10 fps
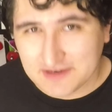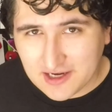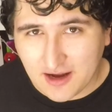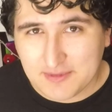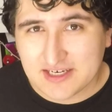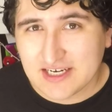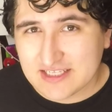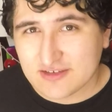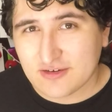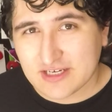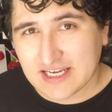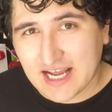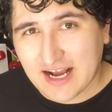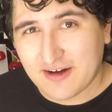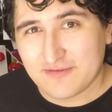in common, let's look at
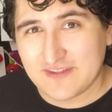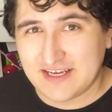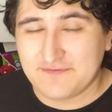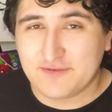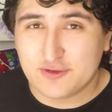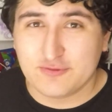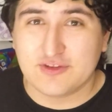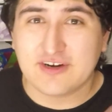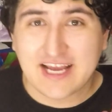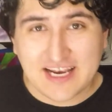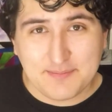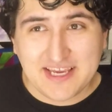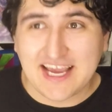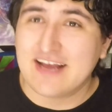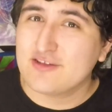how they view their
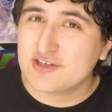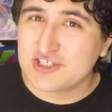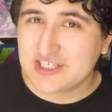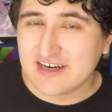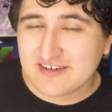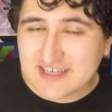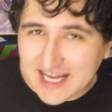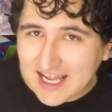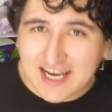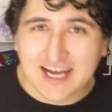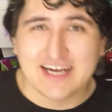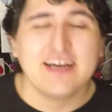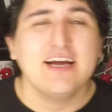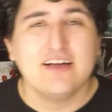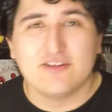enemy and their shared ally.
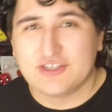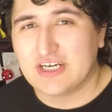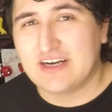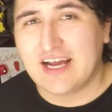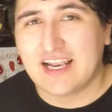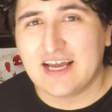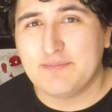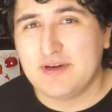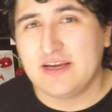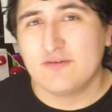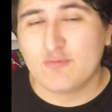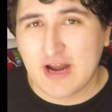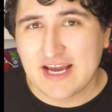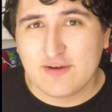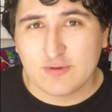Their shared ally being
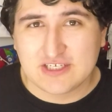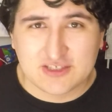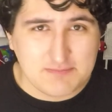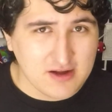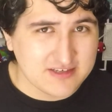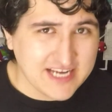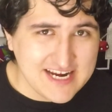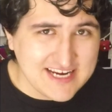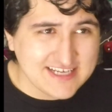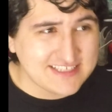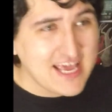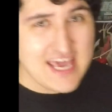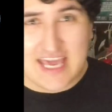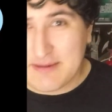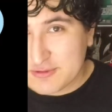red, which is spontaneous,
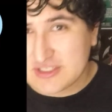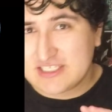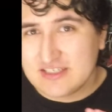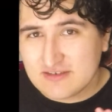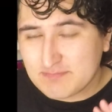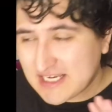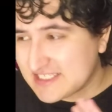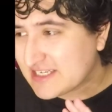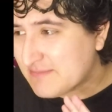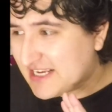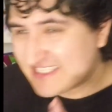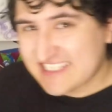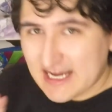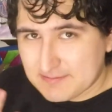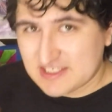able to basically make
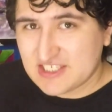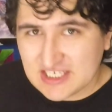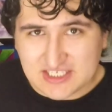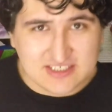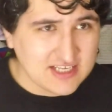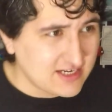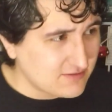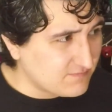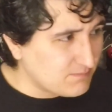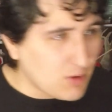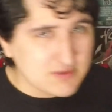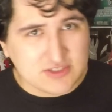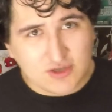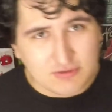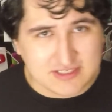snap decisions at a moment's
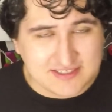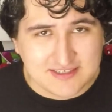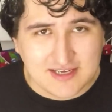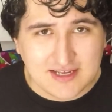notice,